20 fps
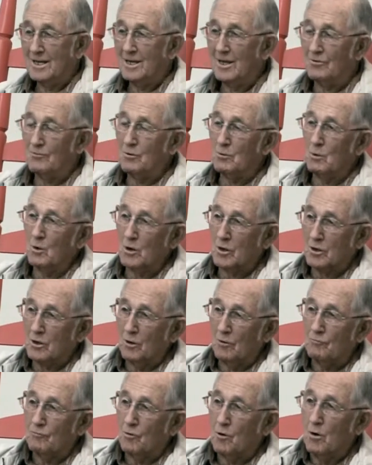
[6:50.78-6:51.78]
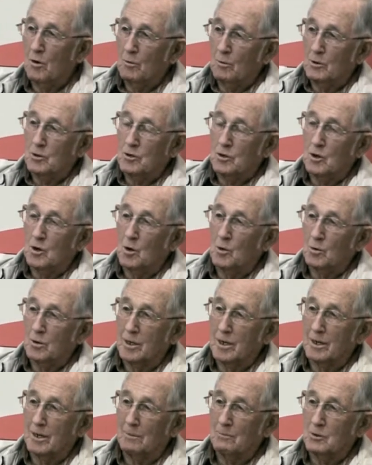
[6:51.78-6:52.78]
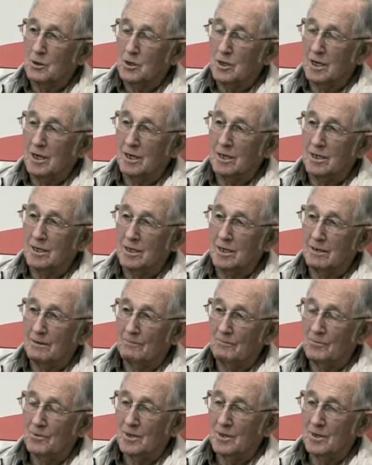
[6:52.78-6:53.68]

if you want to go forward, you'd hold it up again and